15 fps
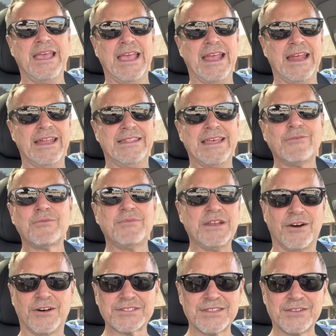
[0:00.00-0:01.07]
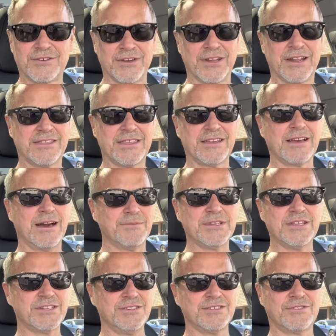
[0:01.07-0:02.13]
And that would be all to the good. I think
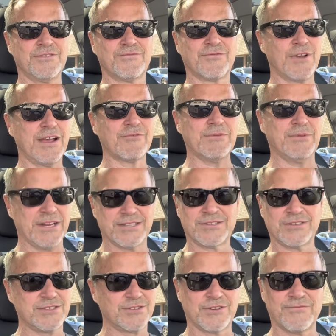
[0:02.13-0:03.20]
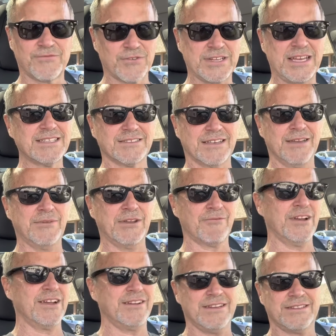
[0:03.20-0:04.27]
competition is good for everybody. It's good, it's good for Tesla. I mean,
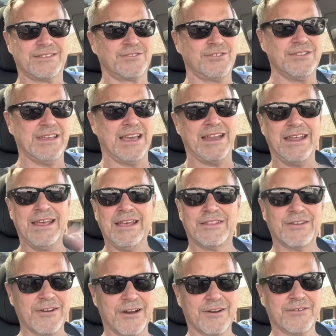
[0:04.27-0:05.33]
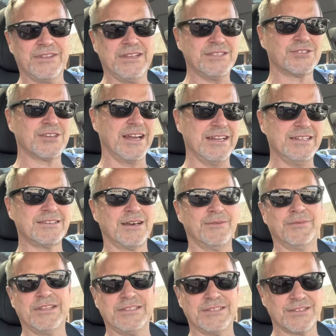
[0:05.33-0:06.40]
right? It's good that there are these Chinese
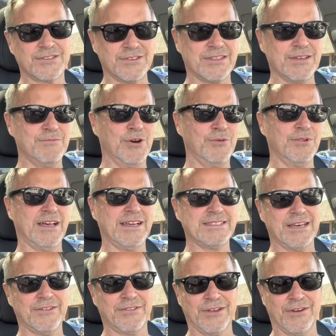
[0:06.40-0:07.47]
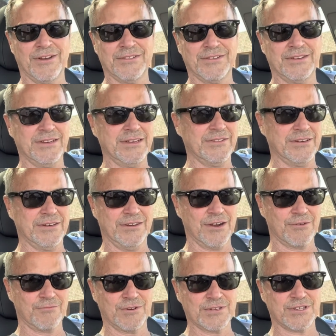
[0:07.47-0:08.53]
companies. It's good that mobilize out there on the on the
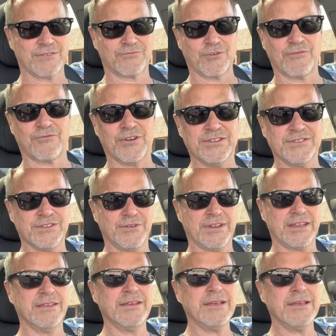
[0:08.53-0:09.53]
hardware software front doing